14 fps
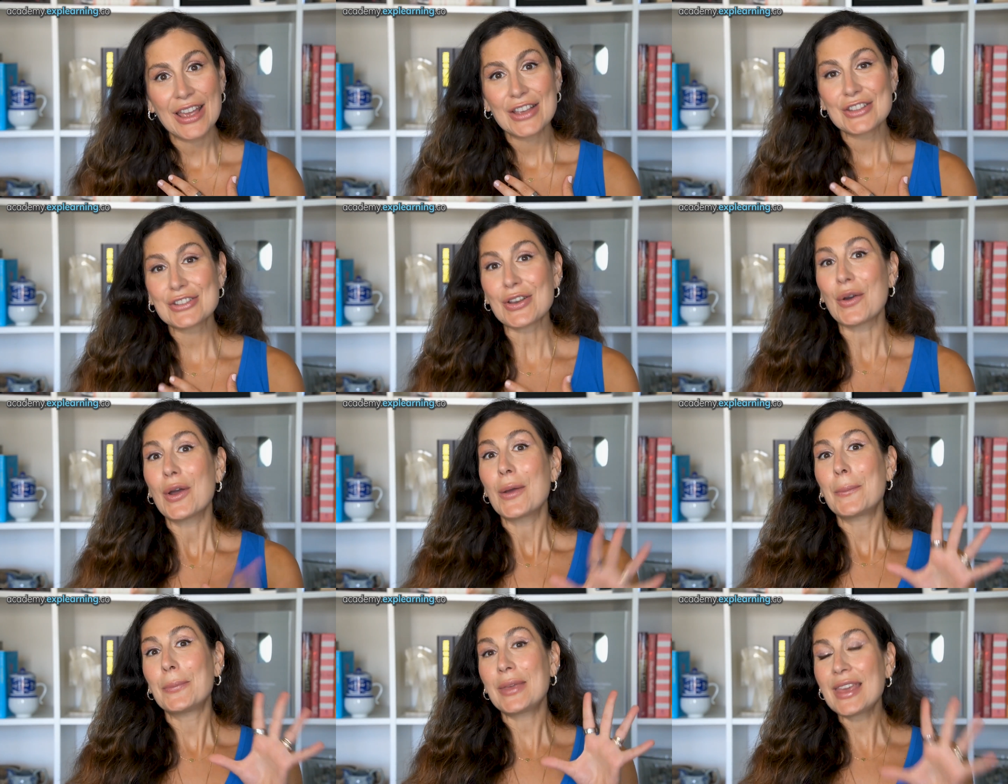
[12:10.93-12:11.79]
So
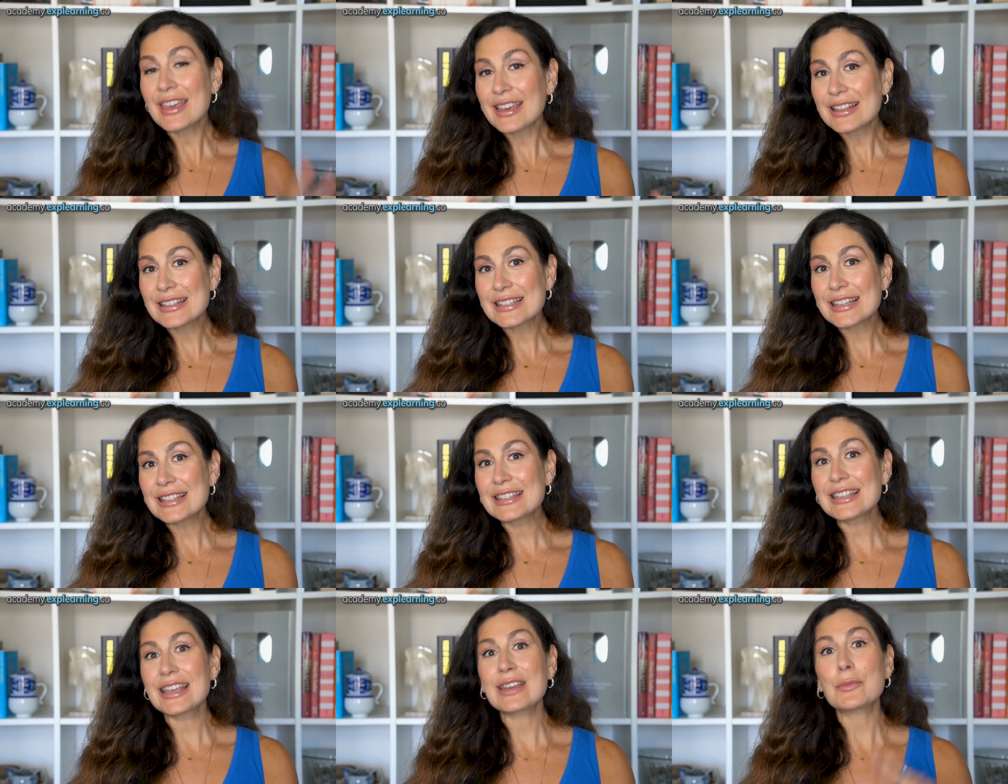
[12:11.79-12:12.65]
being
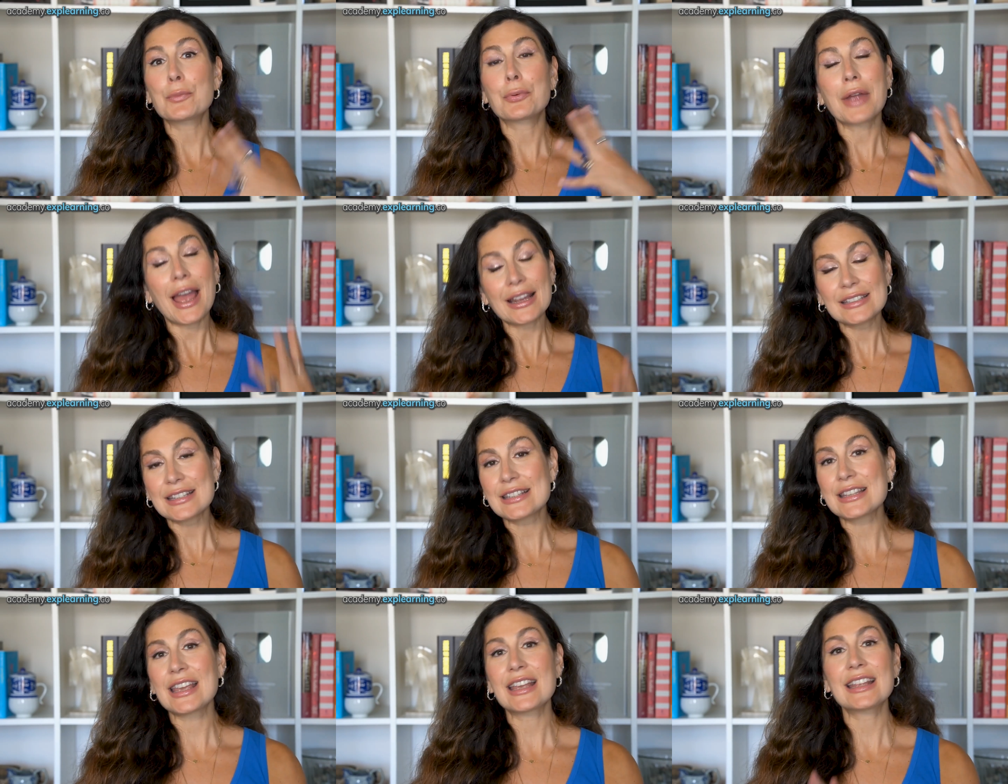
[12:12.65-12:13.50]
consistent,
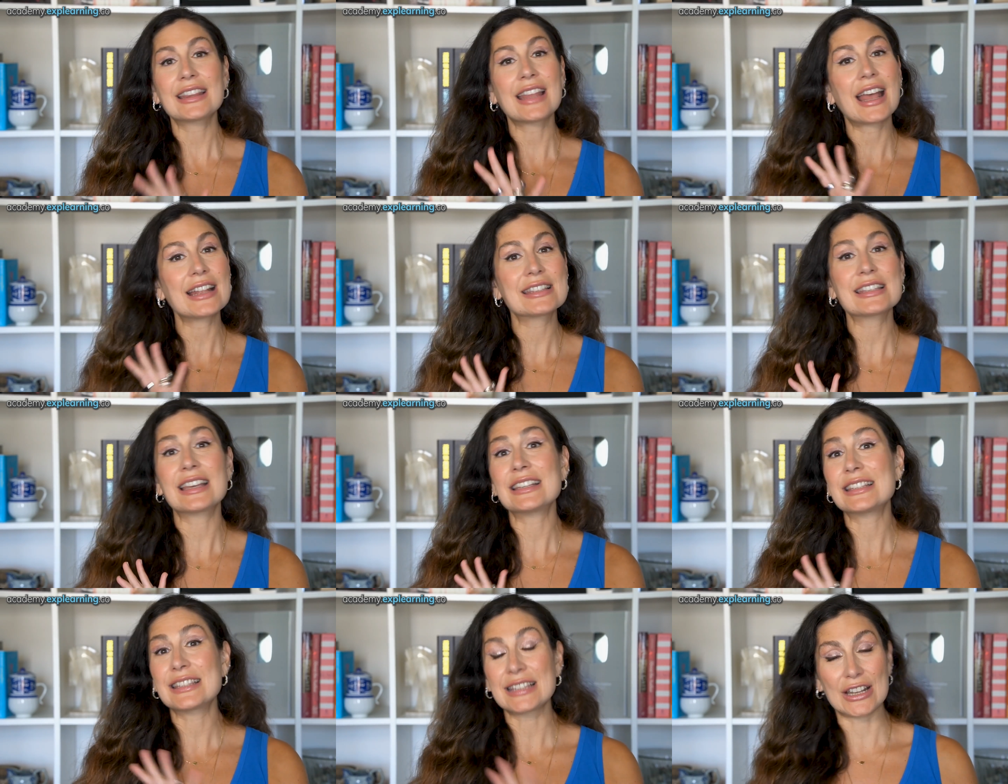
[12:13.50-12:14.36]
practicing, that's
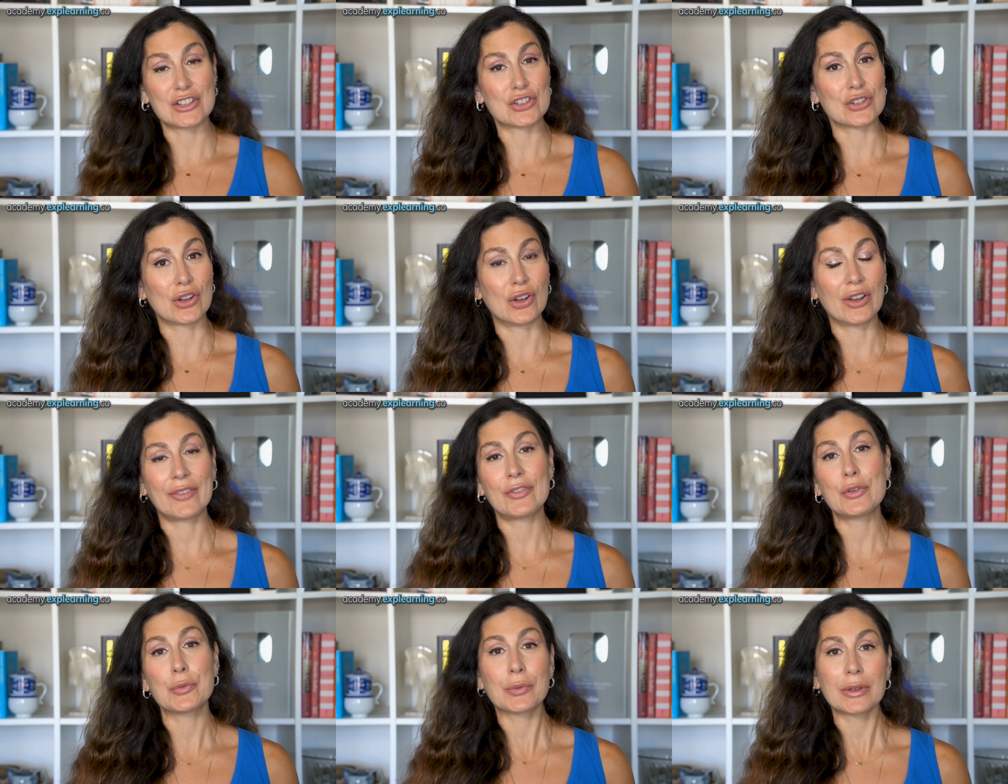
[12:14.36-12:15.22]
essential
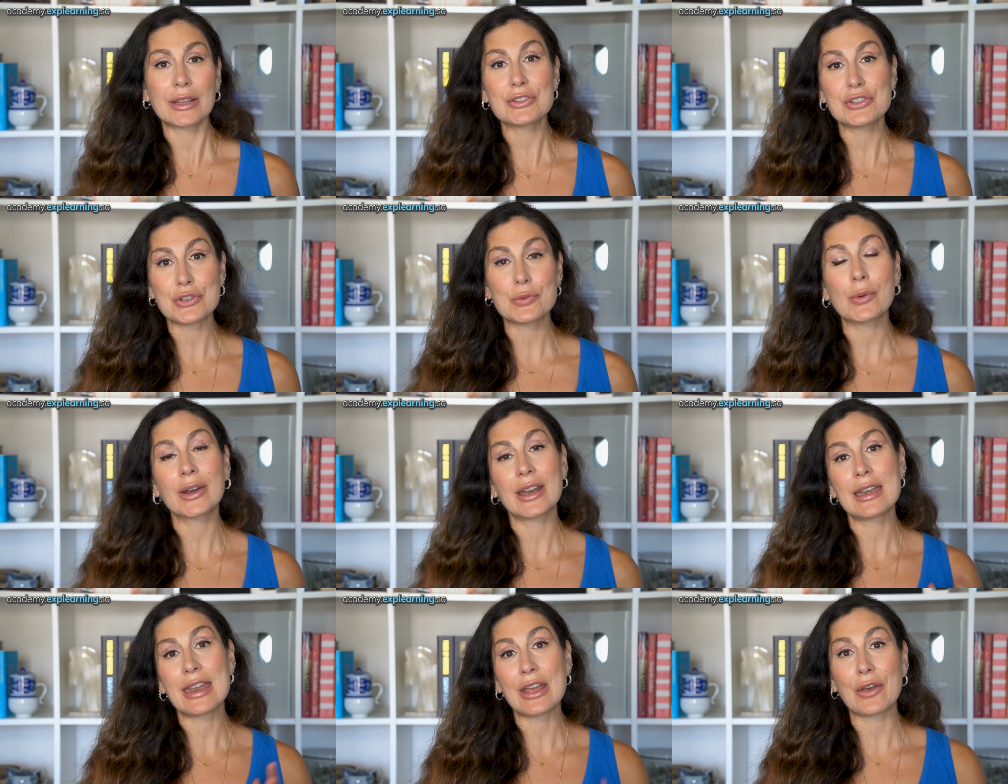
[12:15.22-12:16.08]
if you really do want
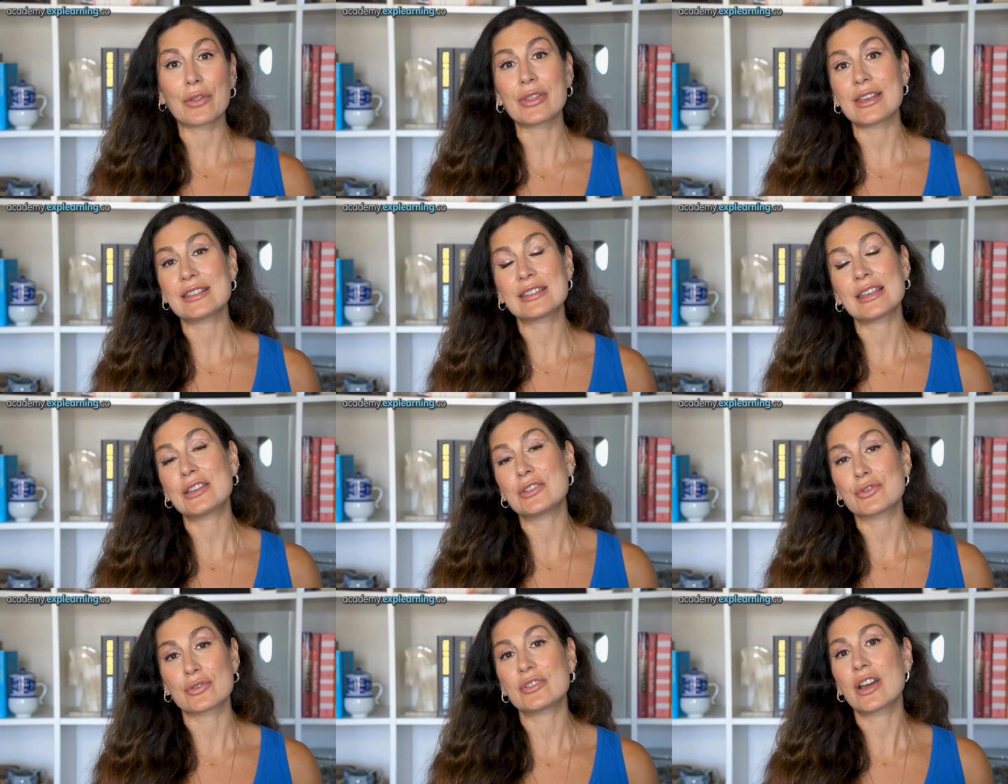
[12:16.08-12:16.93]
to nail these
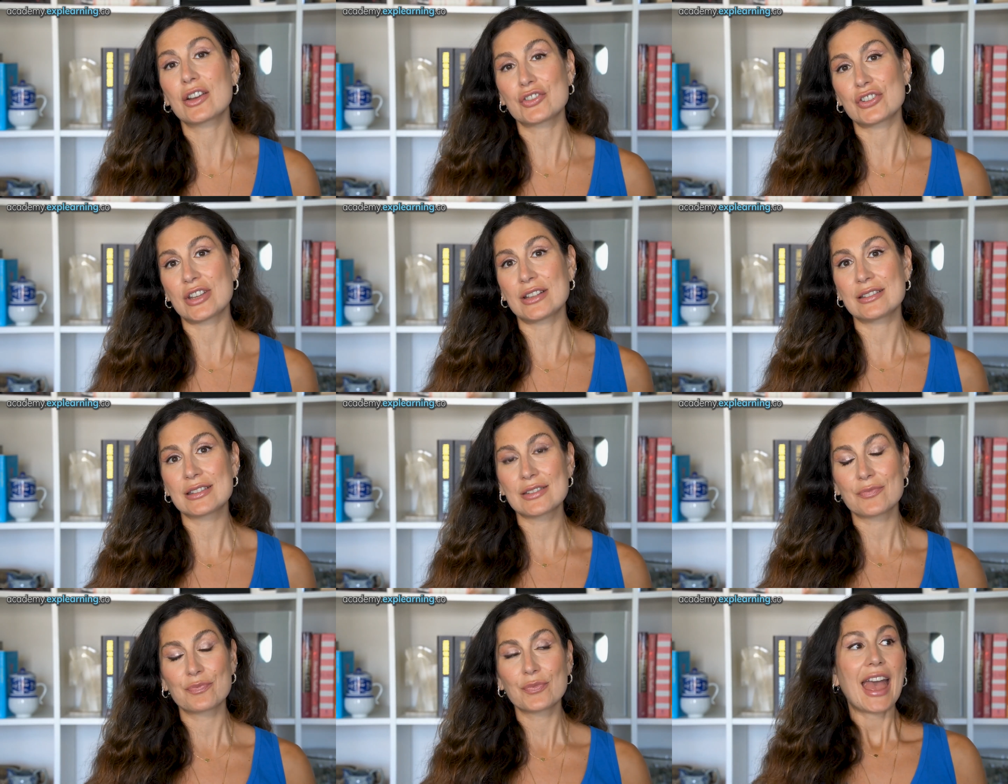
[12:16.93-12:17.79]

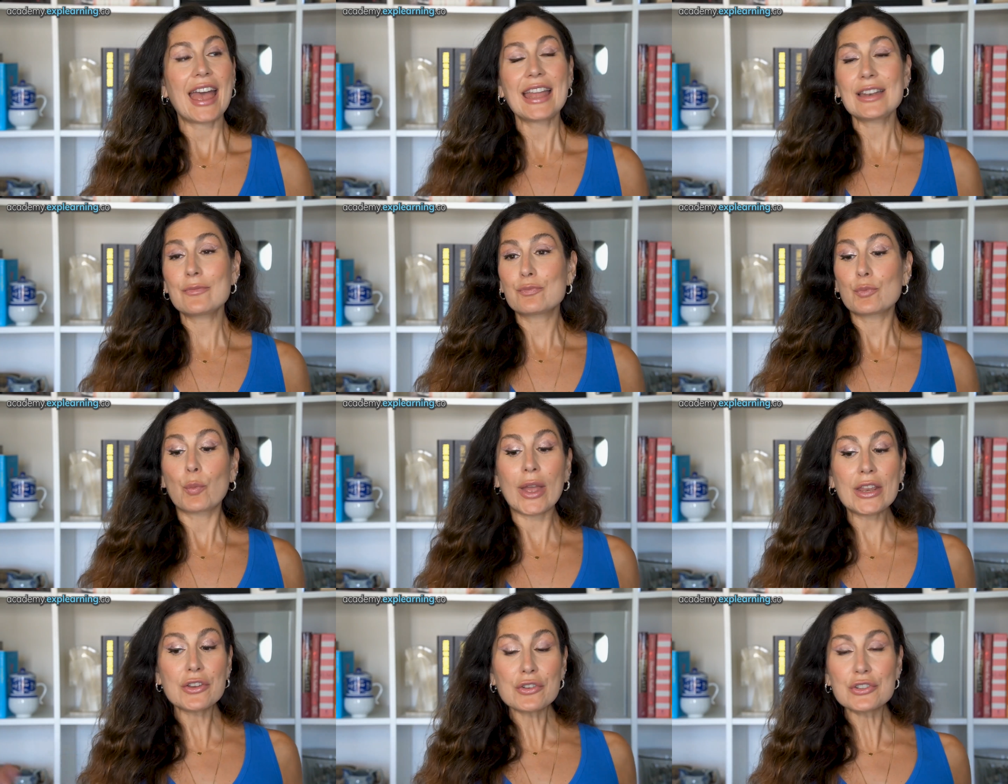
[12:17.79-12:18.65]
introductions. And
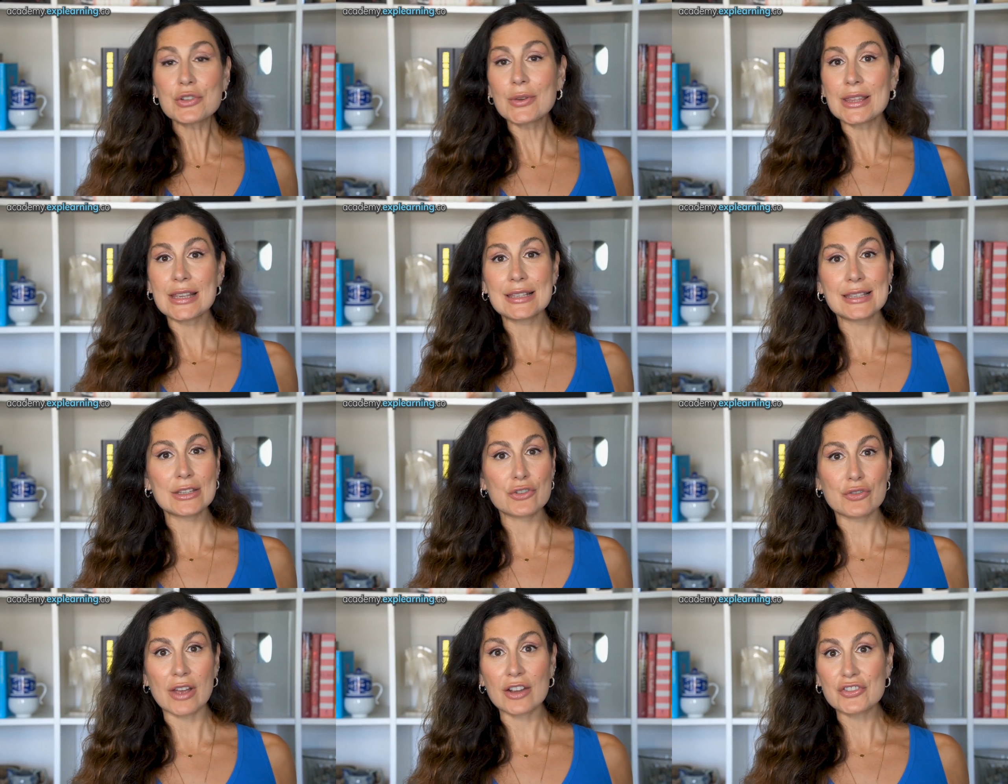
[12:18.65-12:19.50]
when you're doing these
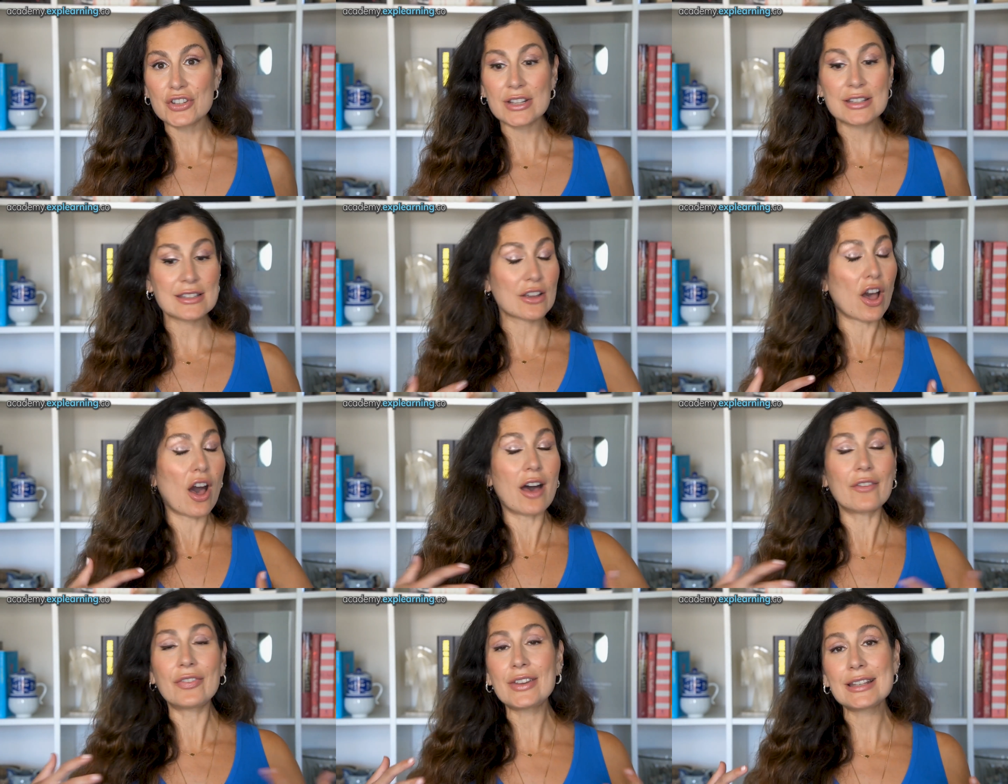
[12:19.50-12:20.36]
introductions,
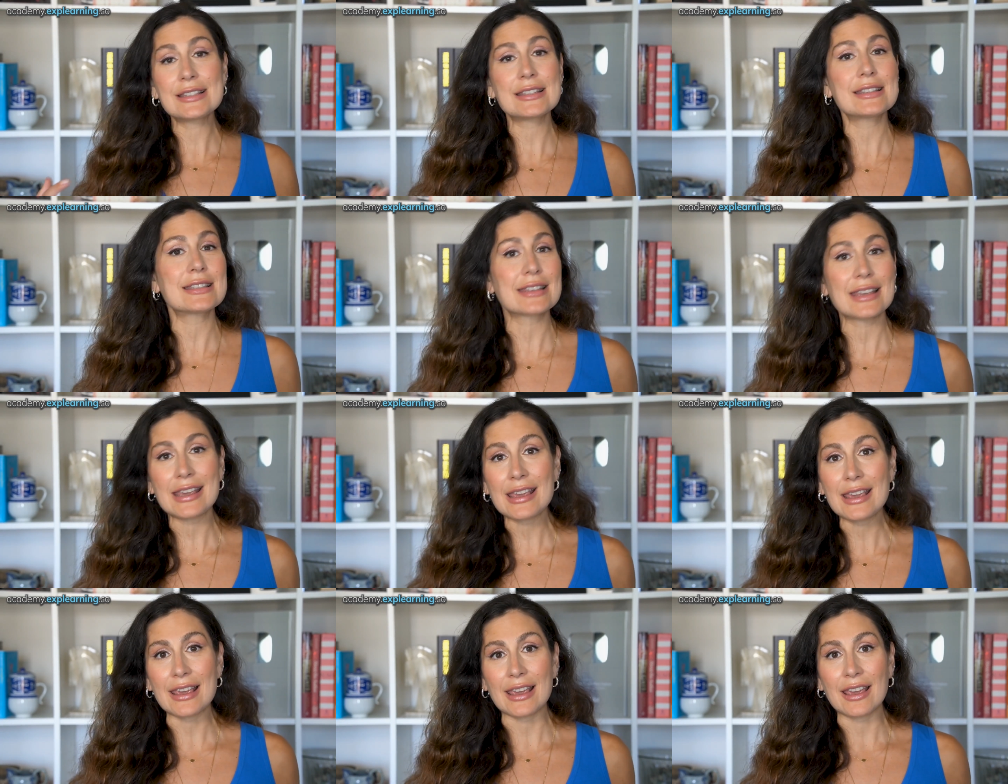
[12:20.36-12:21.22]
confidence is
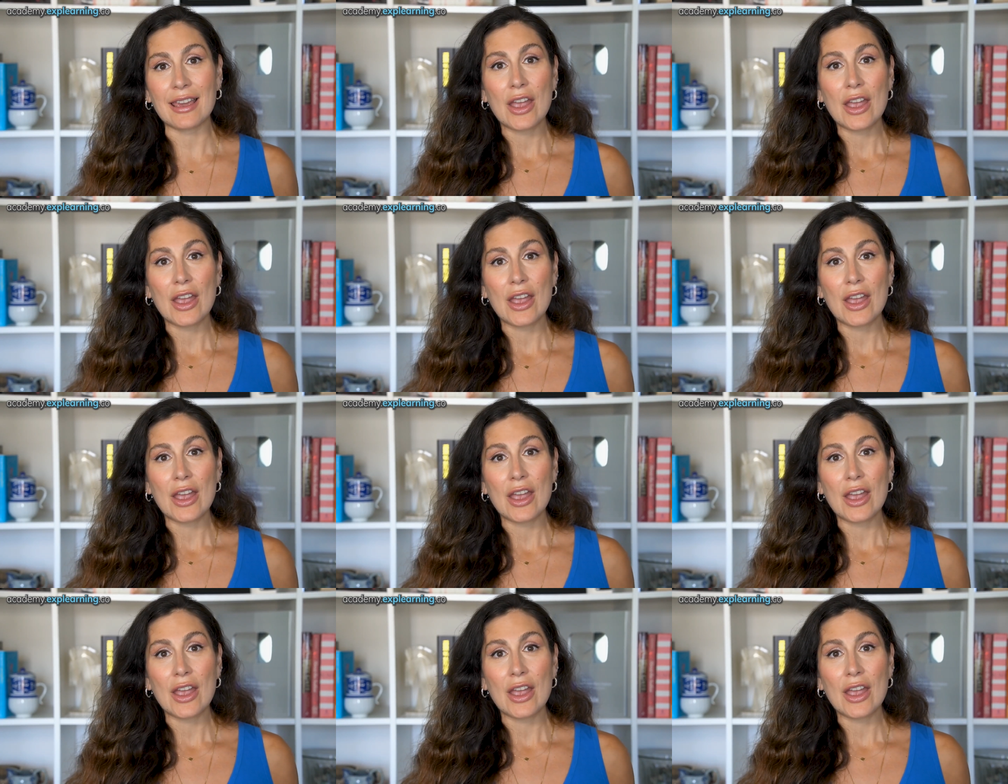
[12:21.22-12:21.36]
key.